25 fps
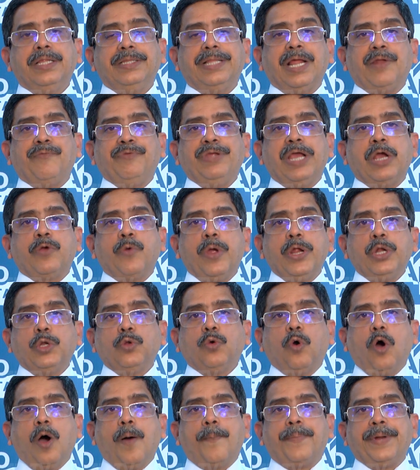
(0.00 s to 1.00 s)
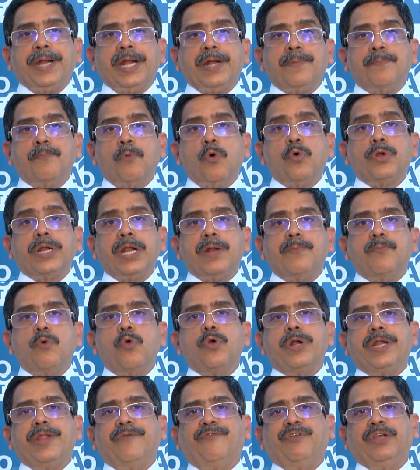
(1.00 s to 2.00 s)
that we are going to operate more and
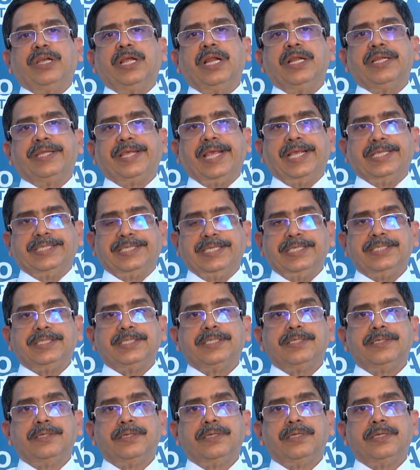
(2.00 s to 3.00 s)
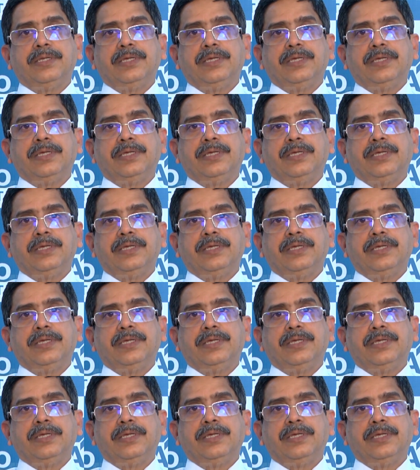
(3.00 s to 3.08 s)
more difficult cases,